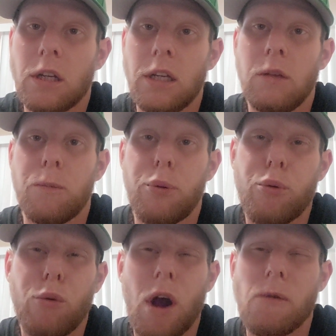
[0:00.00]
He
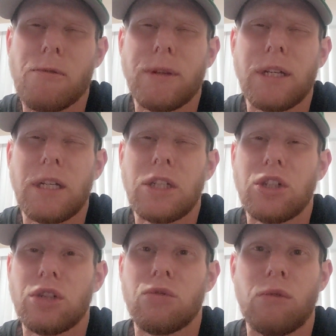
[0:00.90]
probably
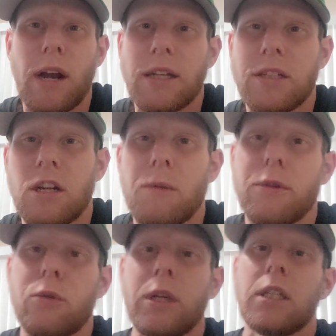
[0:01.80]
should rest a
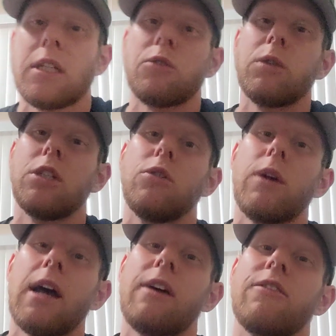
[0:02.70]
couple of weeks, as we do
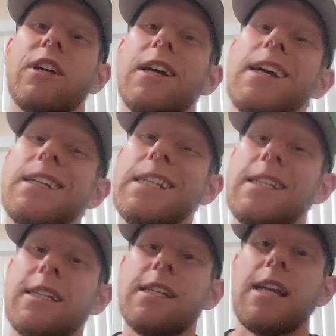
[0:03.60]
have
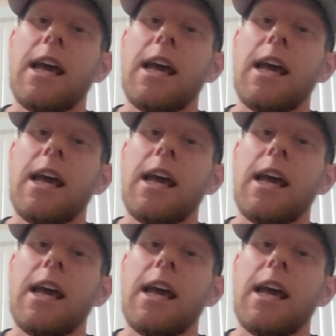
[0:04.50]
decent